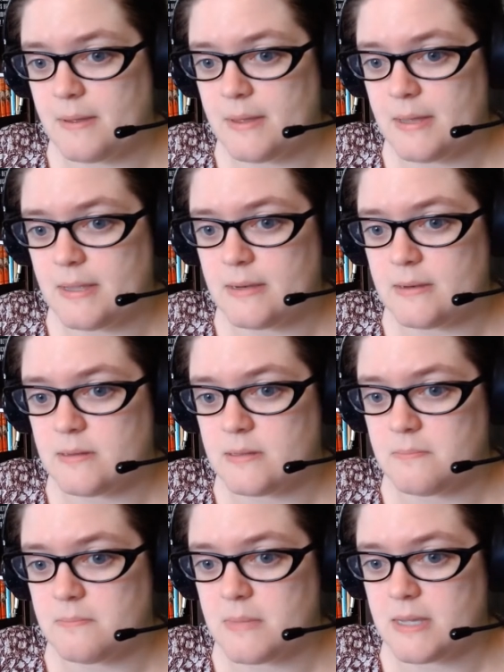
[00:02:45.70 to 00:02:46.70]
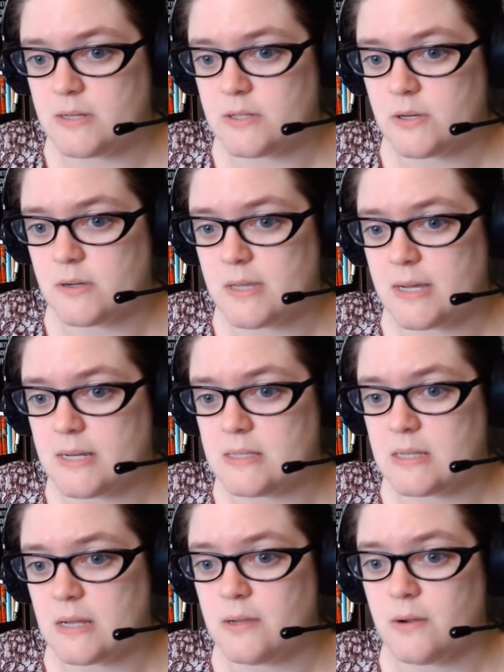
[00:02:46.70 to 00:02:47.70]
and make sure that it's
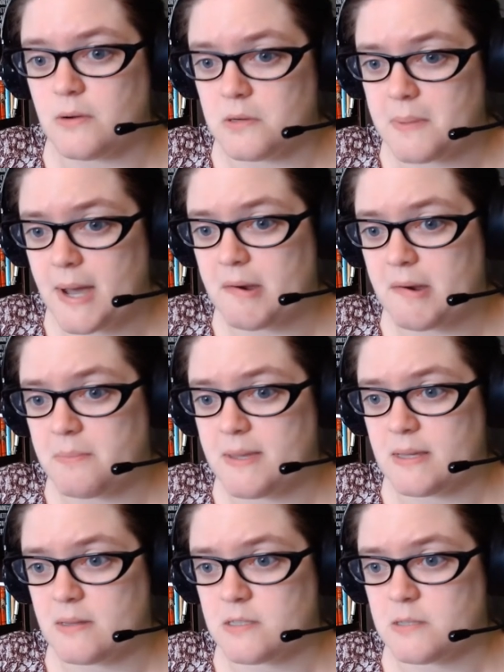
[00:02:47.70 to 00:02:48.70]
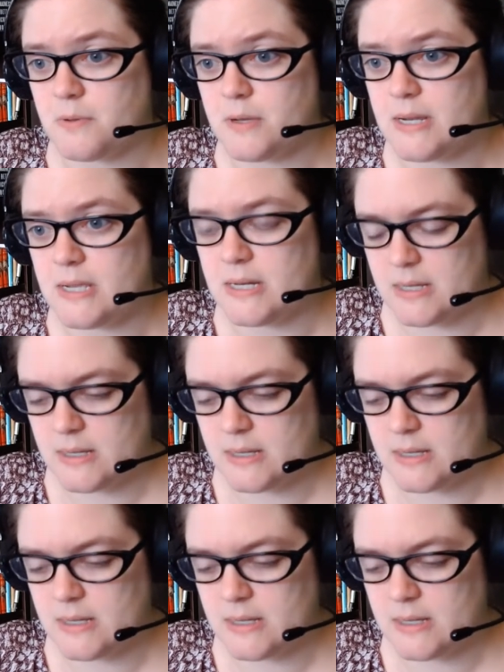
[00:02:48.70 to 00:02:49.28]
not your own power being exploited.